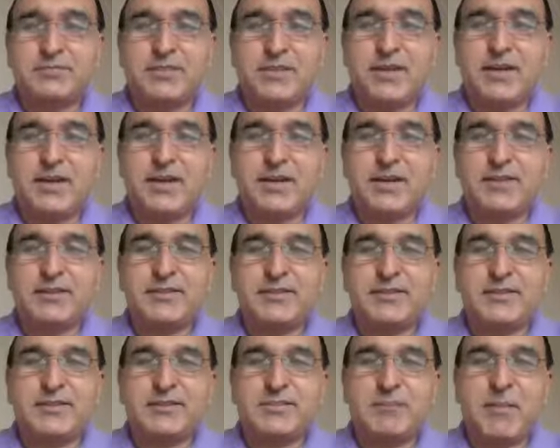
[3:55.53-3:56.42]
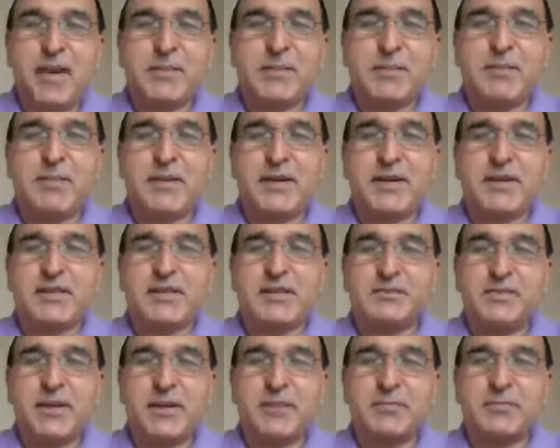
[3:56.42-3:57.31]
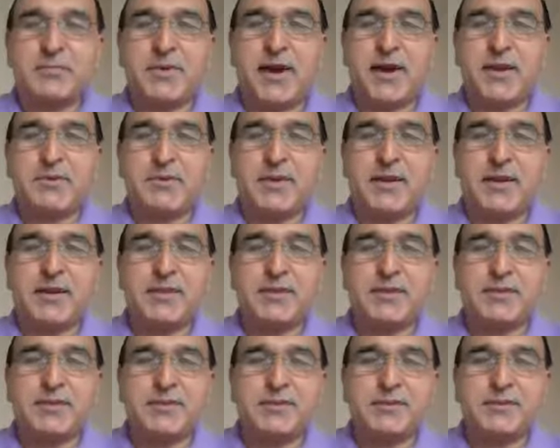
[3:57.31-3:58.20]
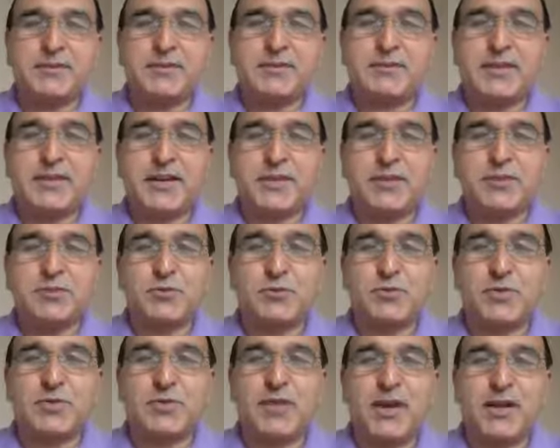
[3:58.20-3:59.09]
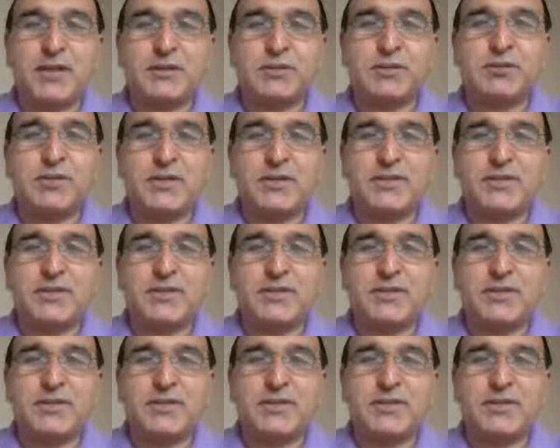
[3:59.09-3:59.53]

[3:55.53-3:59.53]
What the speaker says: And maybe because of him, I'm here talking to people, although I